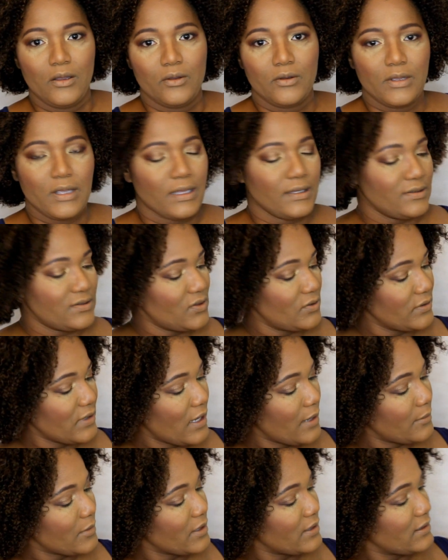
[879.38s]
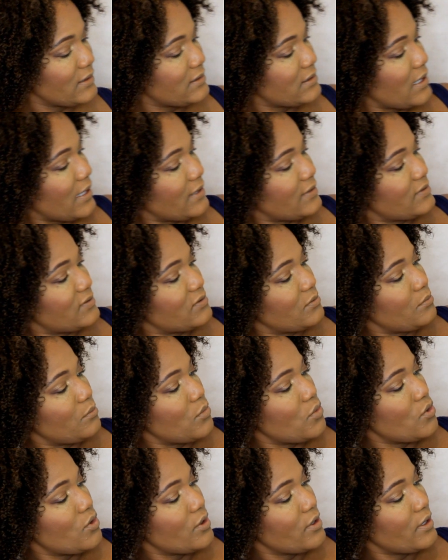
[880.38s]
Okay, so now I'm going to take some
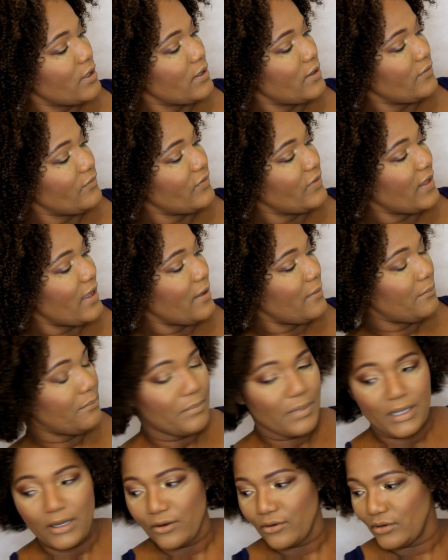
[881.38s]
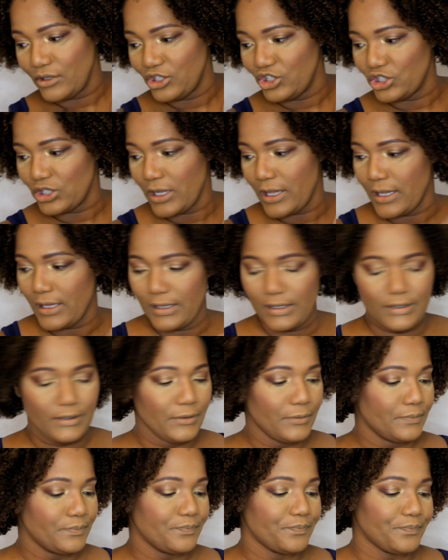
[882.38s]
more of that berry
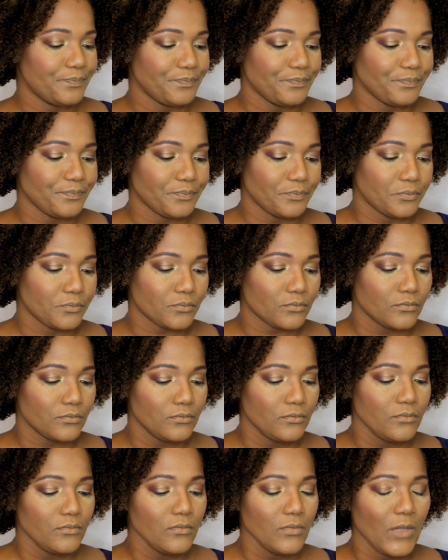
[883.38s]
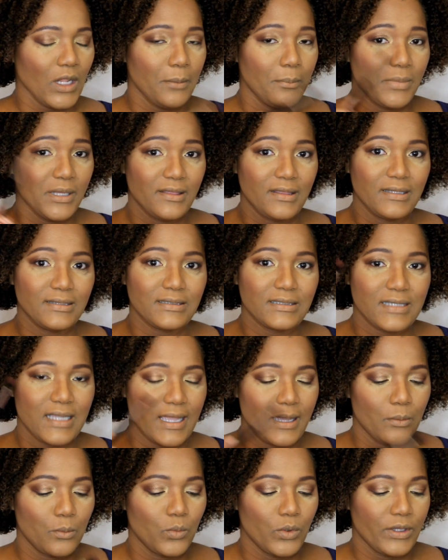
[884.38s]
shade, but this
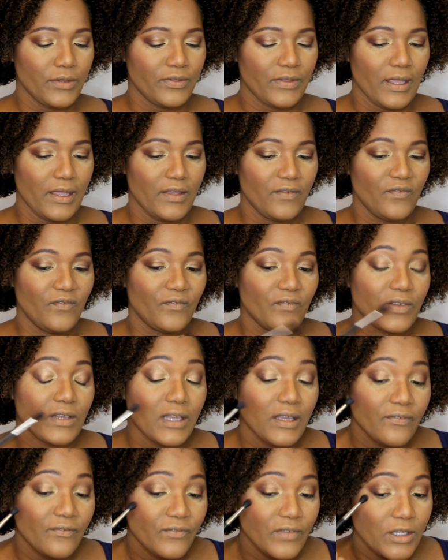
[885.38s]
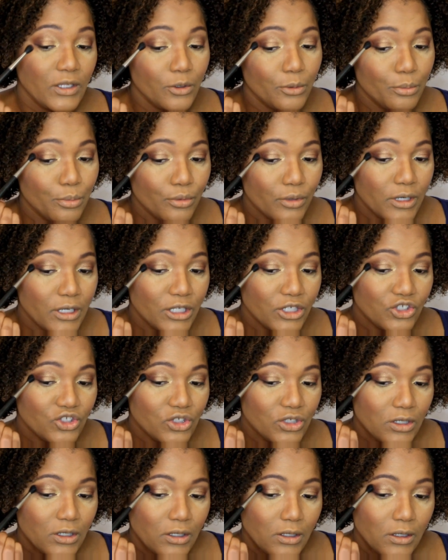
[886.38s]
time with a fluffier
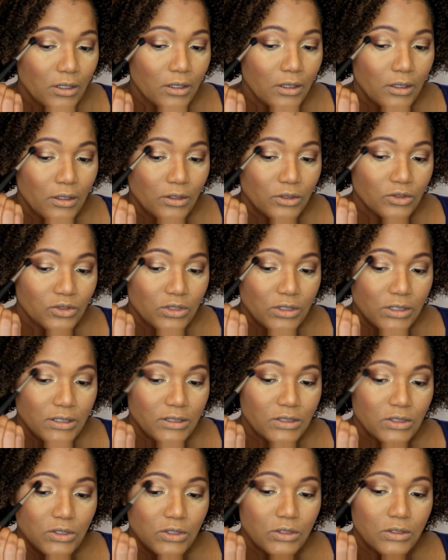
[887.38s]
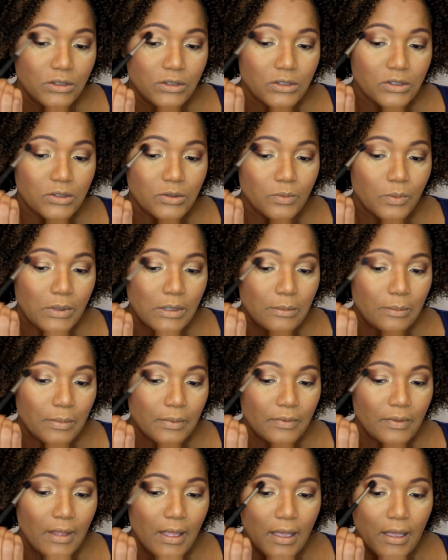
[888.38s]
brush, just to sweep
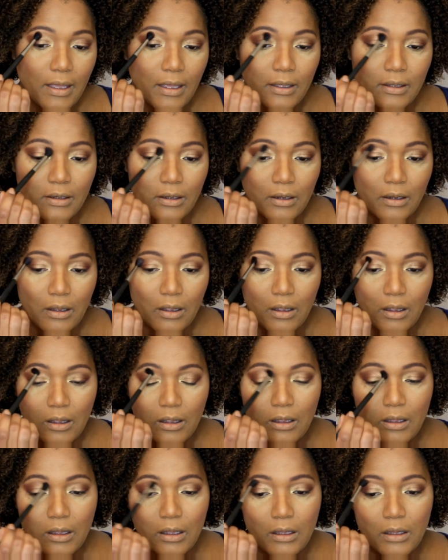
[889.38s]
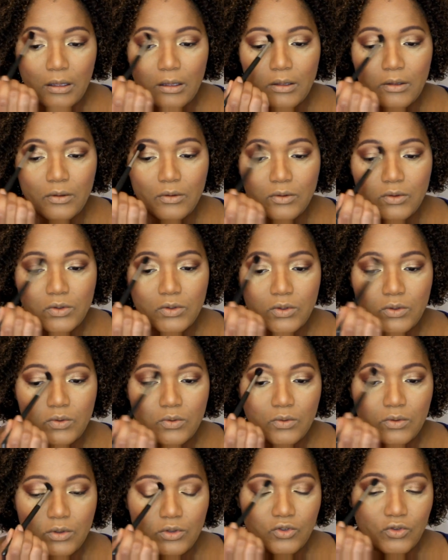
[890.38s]
that into
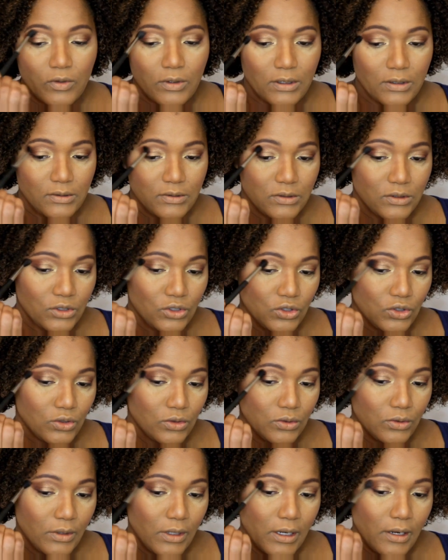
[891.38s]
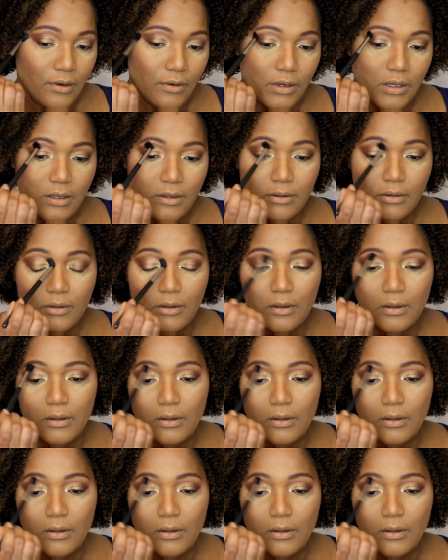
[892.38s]
the transitional area.